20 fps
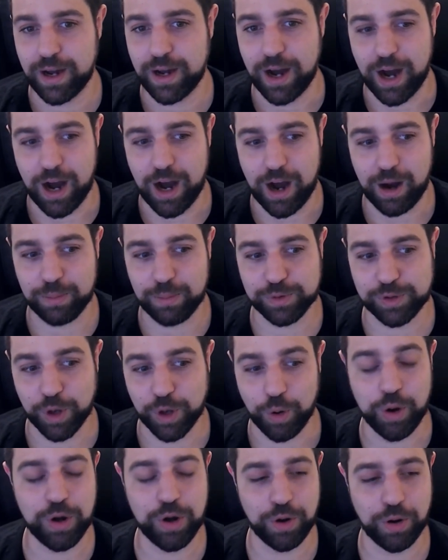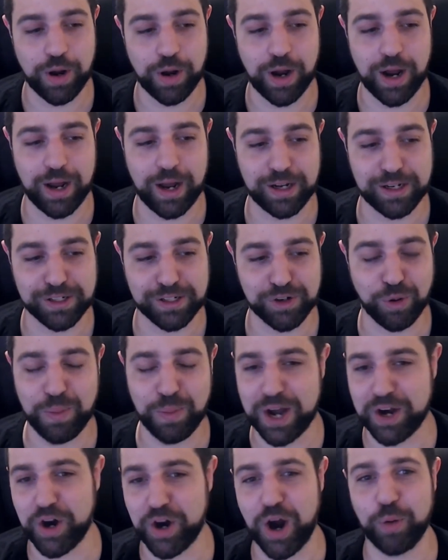So no
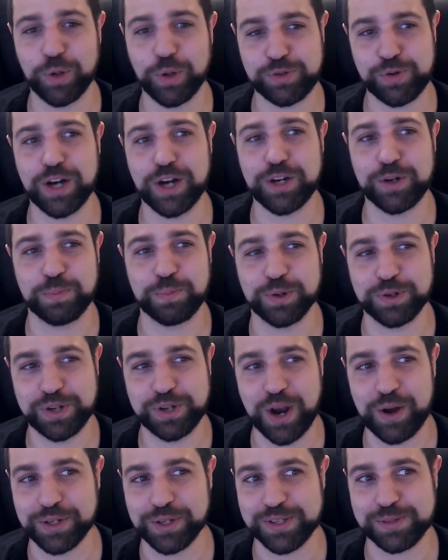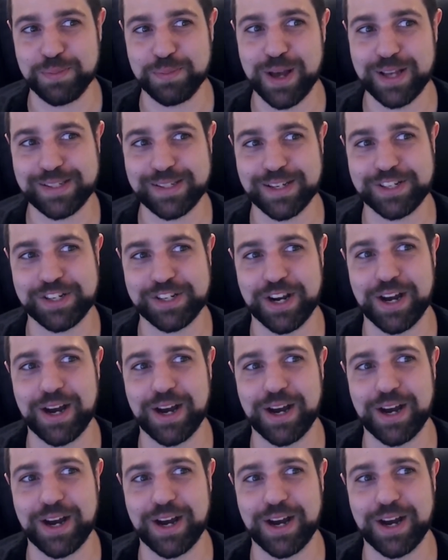matter how we try to push out this message,